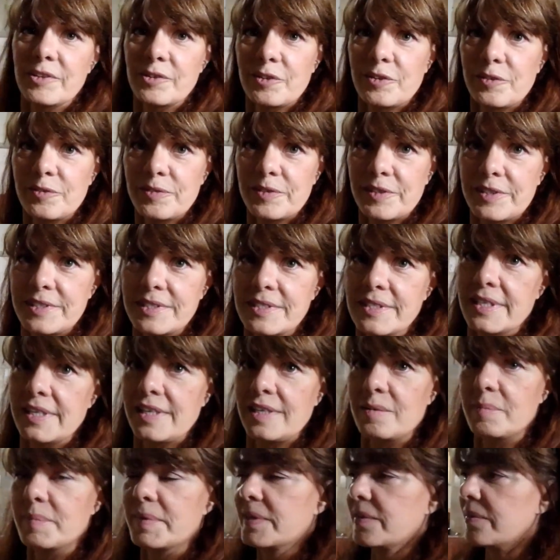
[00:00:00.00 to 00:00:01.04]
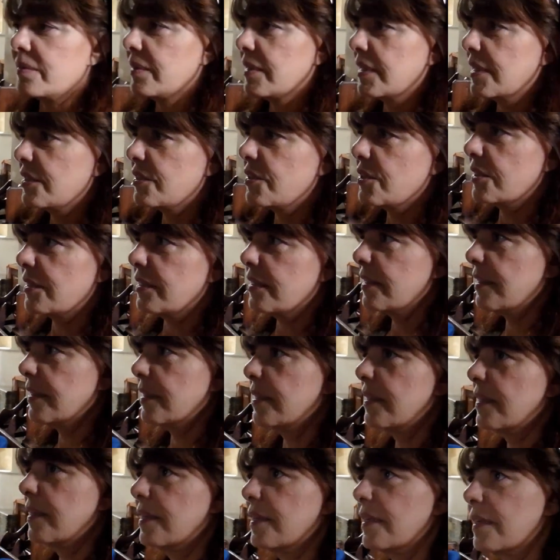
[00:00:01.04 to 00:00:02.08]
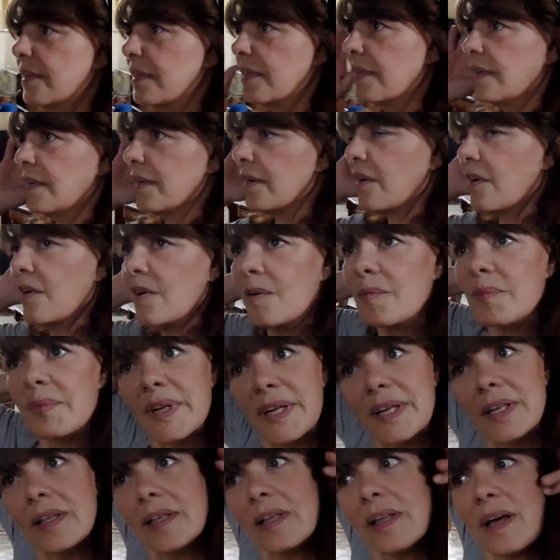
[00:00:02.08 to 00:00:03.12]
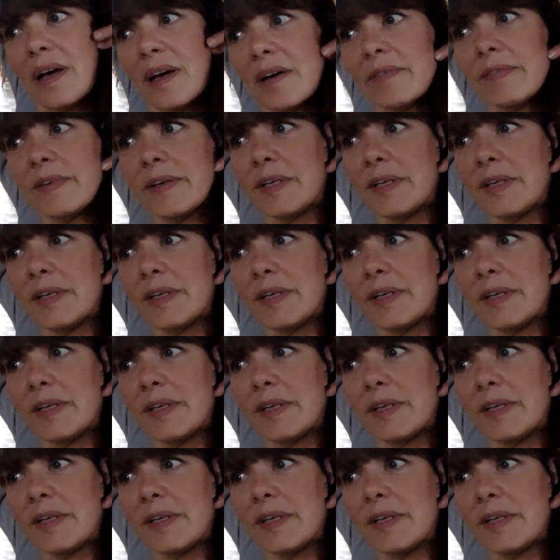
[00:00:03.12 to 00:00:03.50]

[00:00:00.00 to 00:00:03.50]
know the first thing about religion. But I love